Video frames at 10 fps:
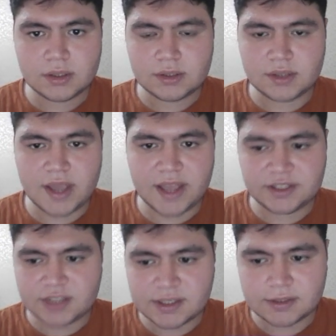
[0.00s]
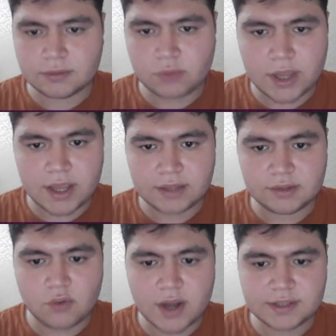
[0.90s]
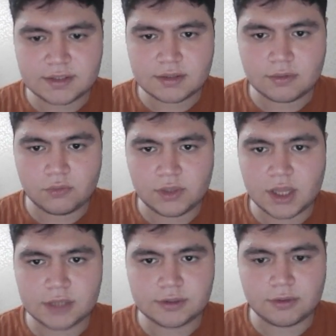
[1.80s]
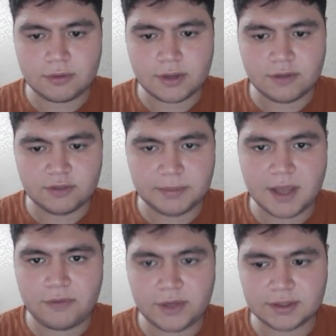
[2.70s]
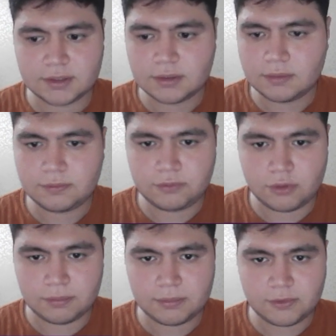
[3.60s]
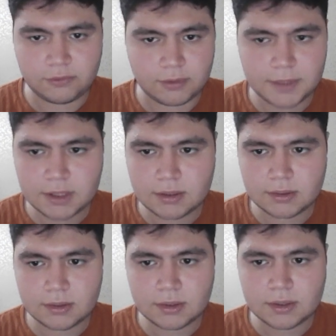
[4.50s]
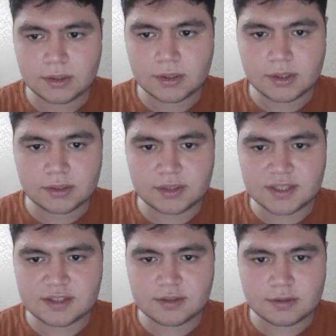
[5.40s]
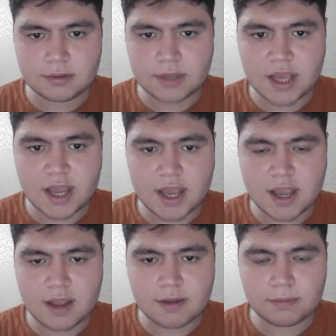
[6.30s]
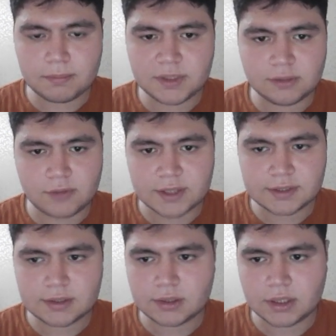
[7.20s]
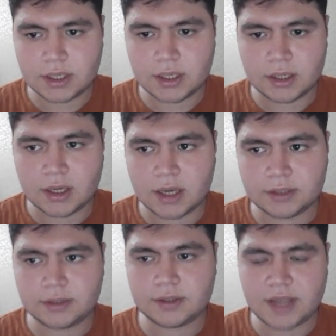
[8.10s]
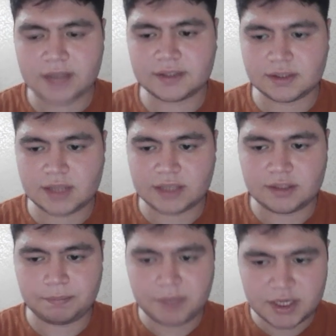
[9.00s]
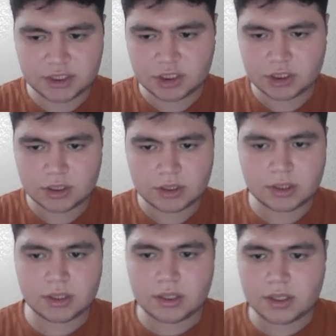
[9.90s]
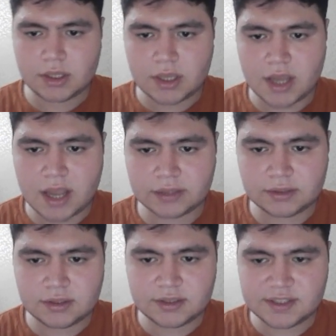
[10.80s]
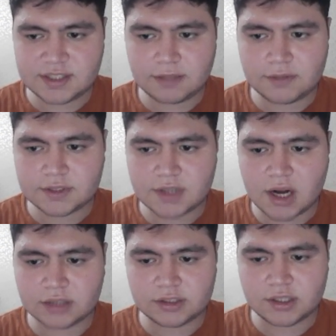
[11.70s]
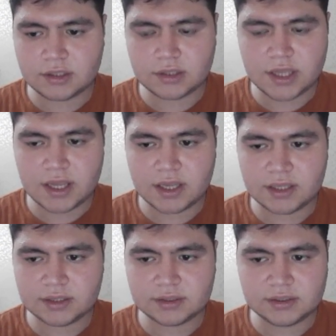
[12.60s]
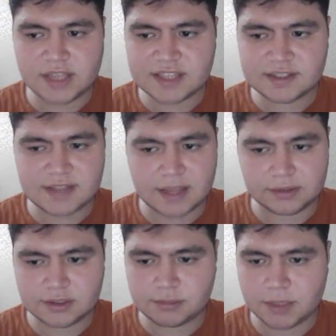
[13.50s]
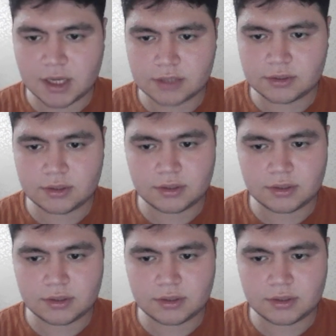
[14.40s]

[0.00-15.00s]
The adjacent device will also will be affected from it. These middle ones are acting like the bridge, and the receivers are the less senders, because